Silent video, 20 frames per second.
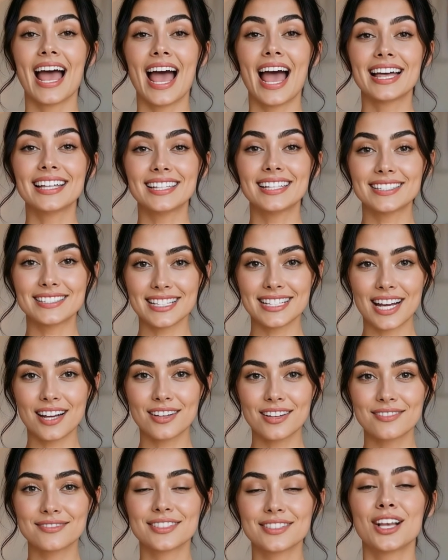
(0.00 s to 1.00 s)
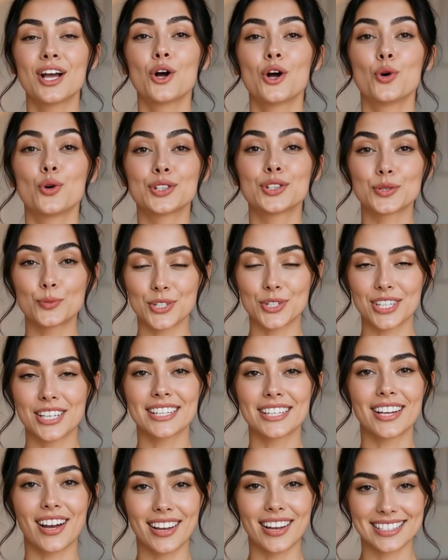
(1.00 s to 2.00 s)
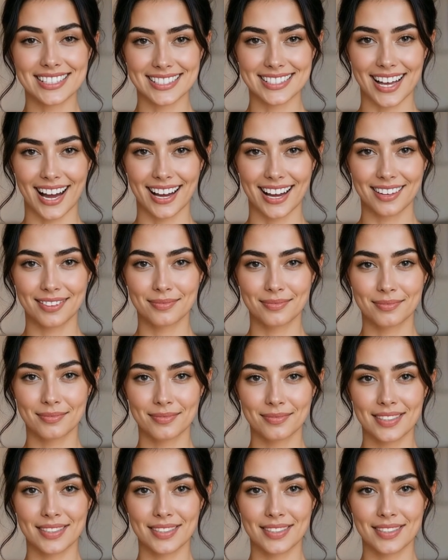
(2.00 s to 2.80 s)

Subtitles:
adding shelves, or switching the art style.